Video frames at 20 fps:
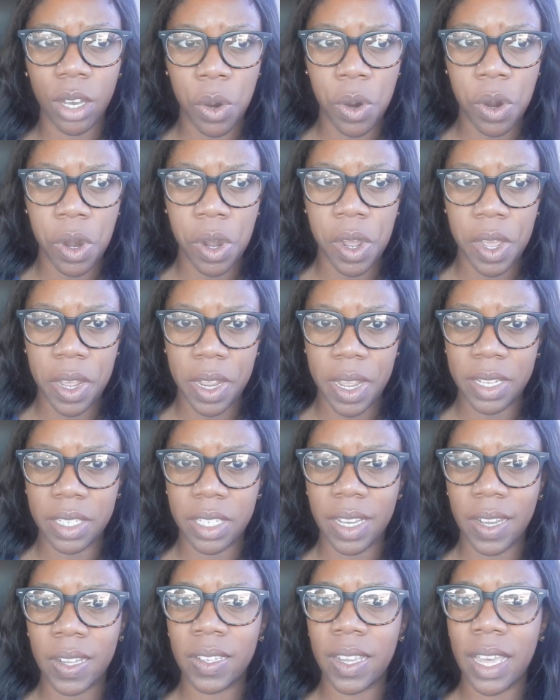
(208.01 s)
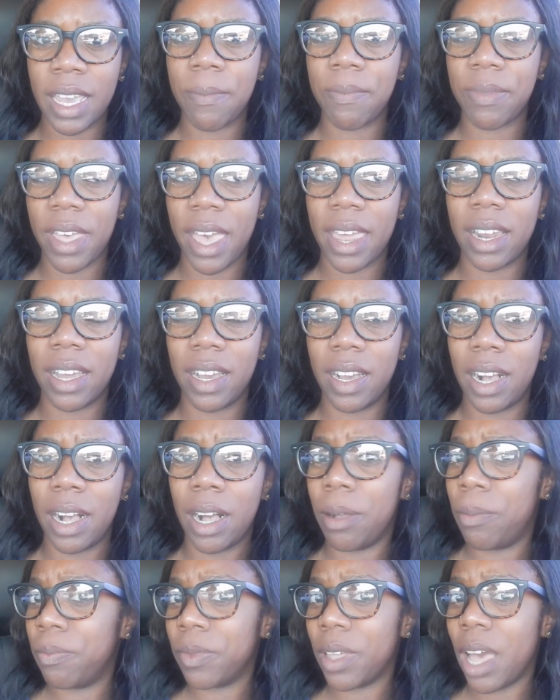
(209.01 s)
or and to claim that
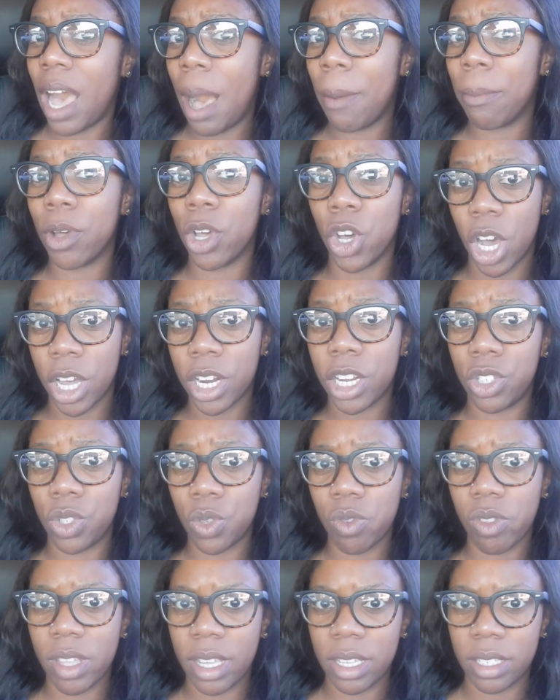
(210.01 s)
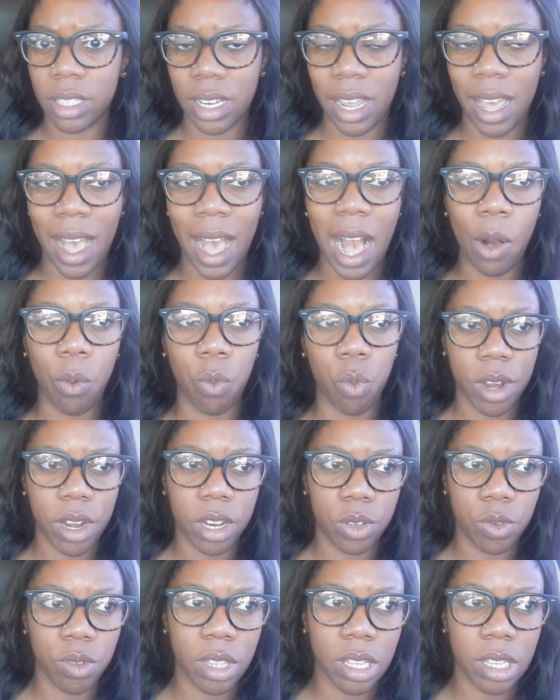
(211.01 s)
um, I'm gonna do this, not I
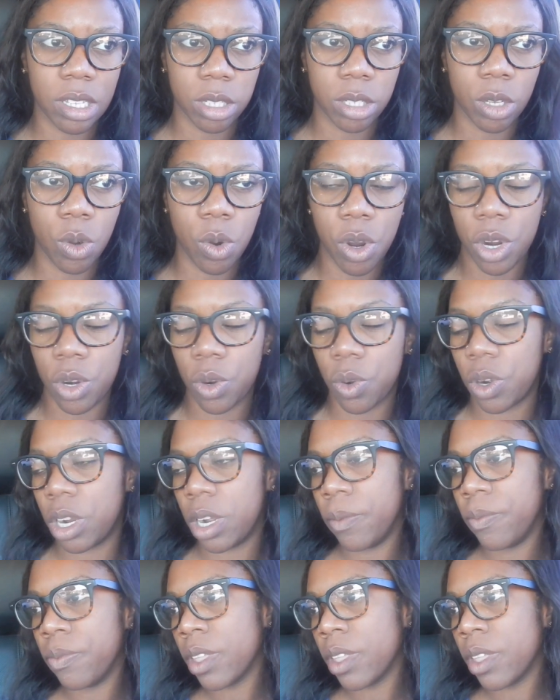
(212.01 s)
wanna do this, Lord, or